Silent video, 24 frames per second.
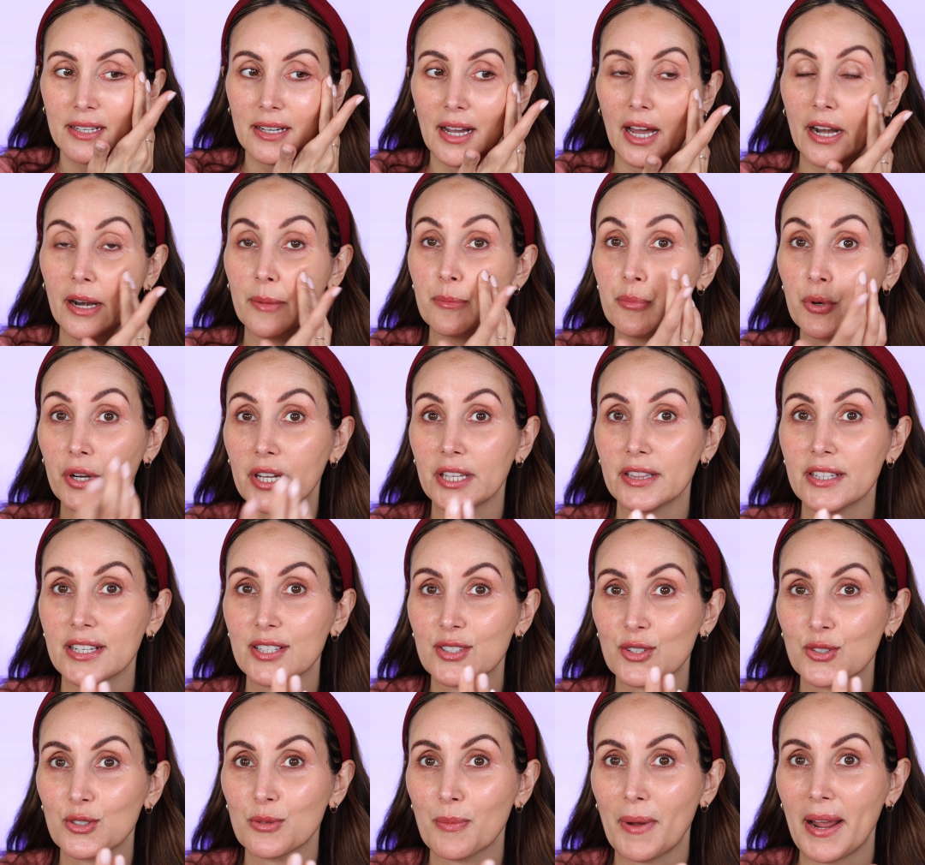And I'm bringing
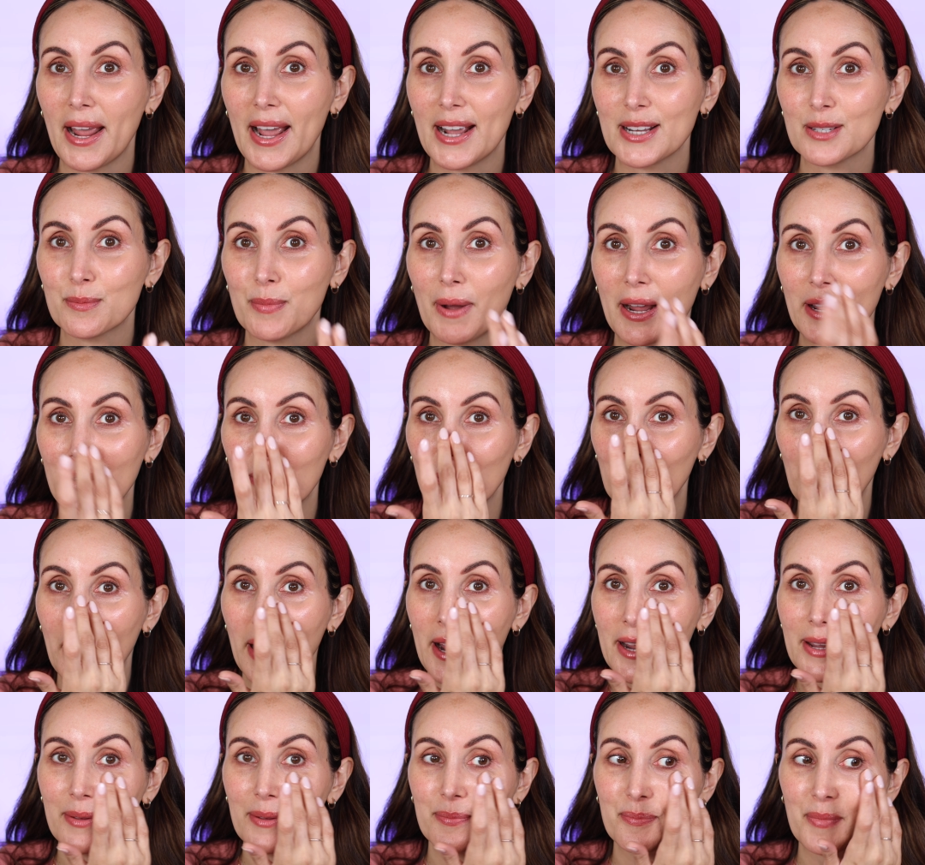this under my eyes, by the
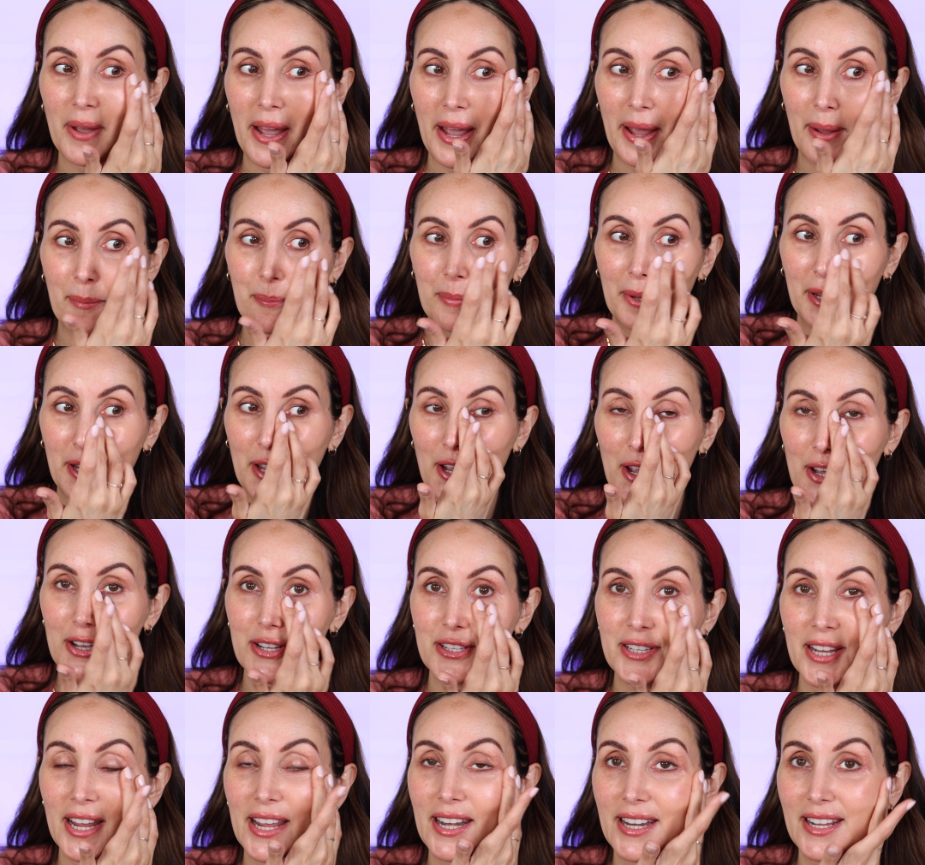way,
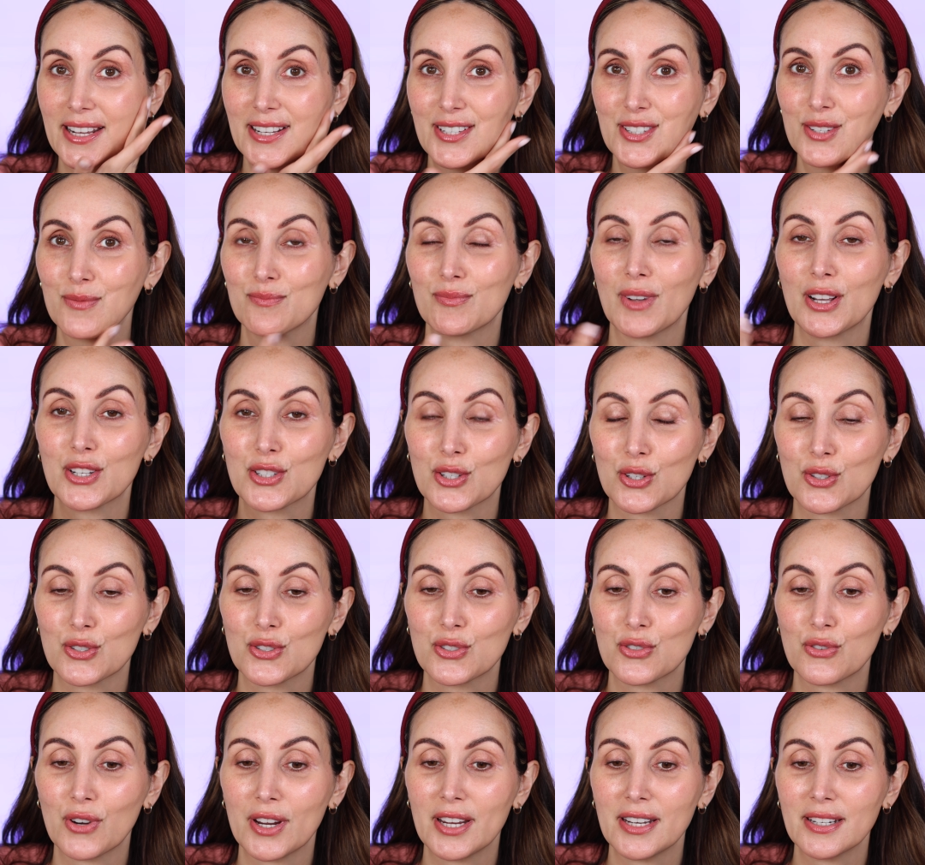because it is a
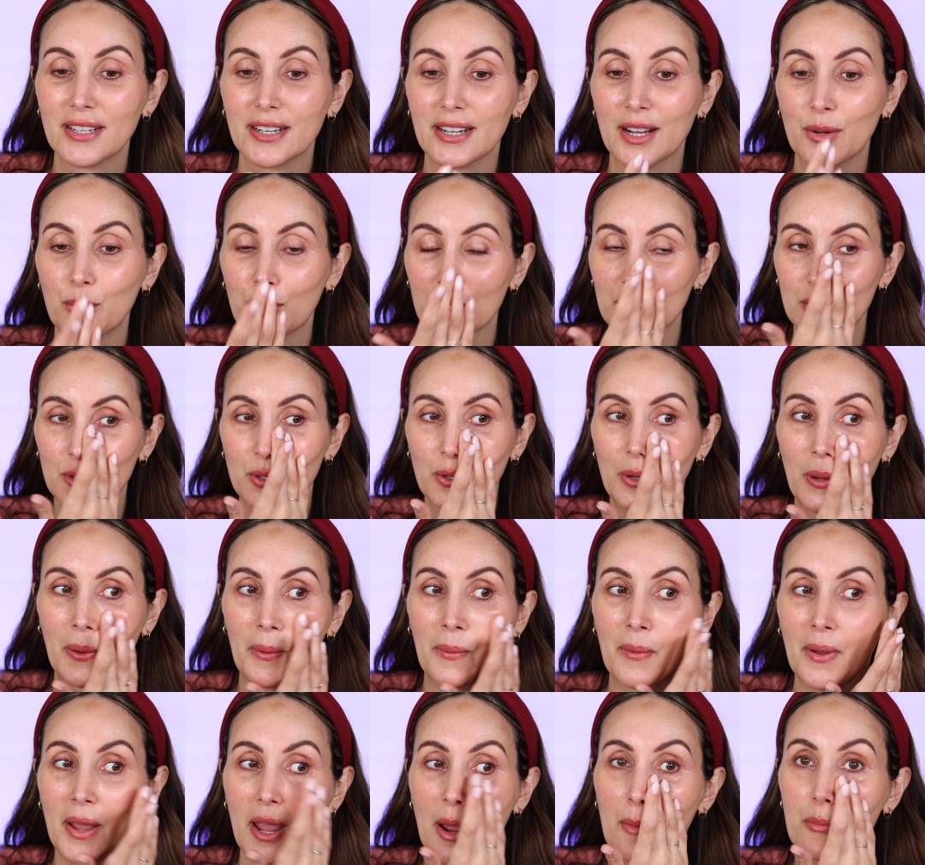sunscreen and I want to
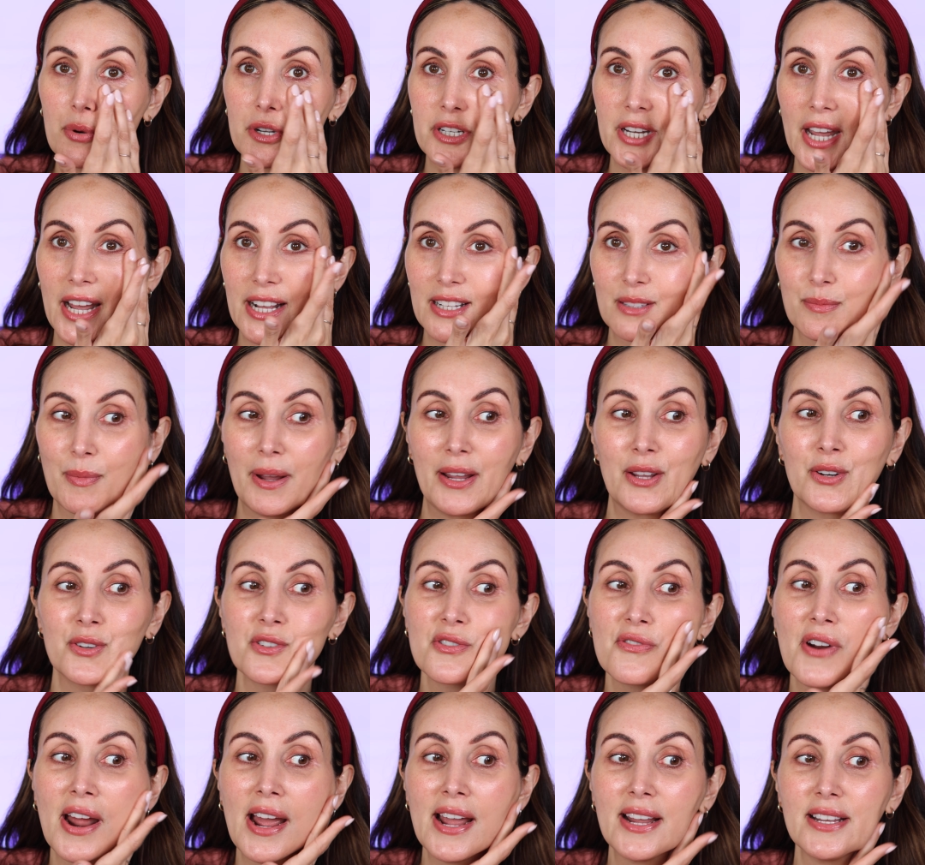protect my
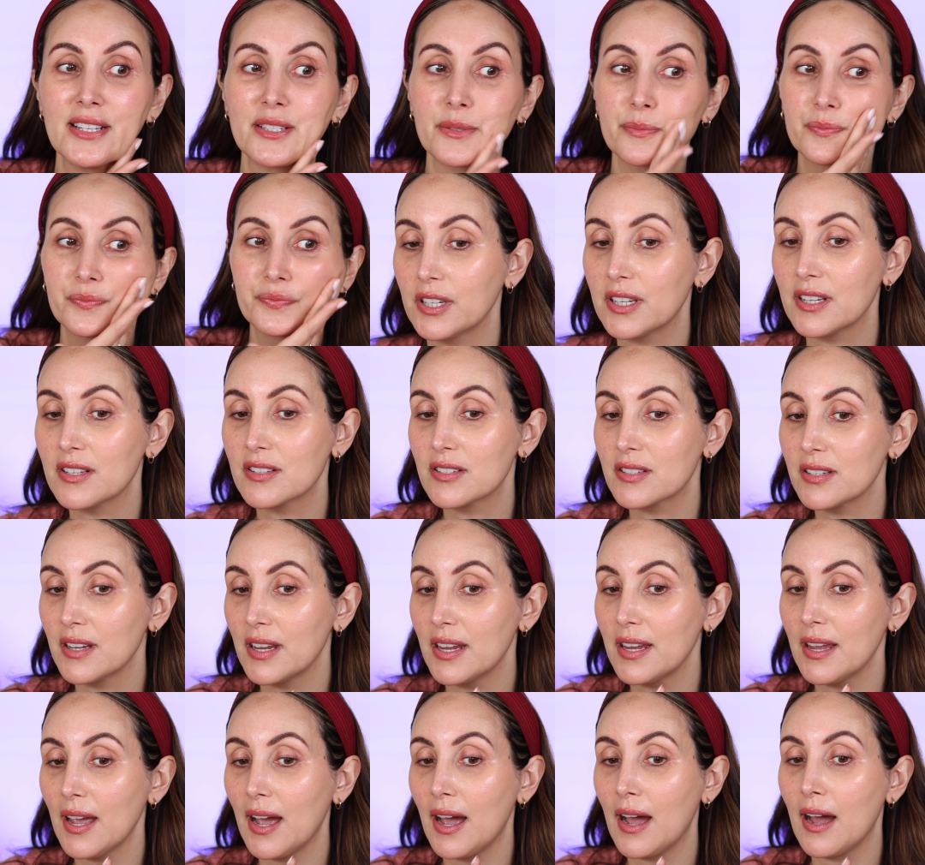under eyes. You can see
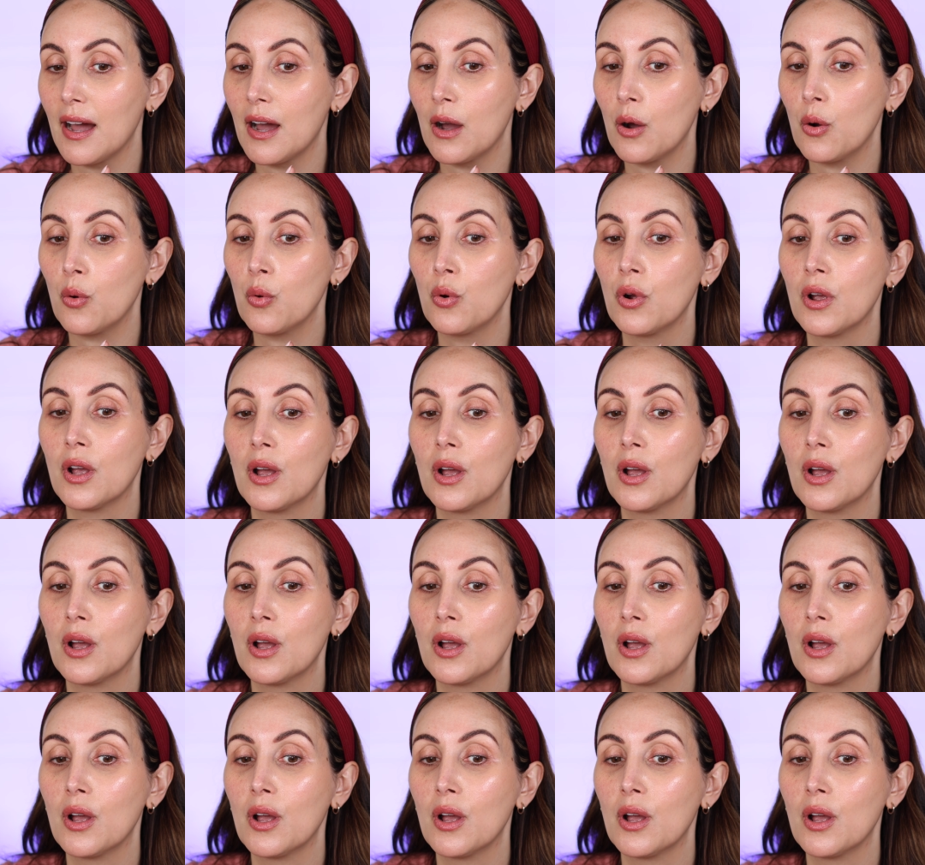how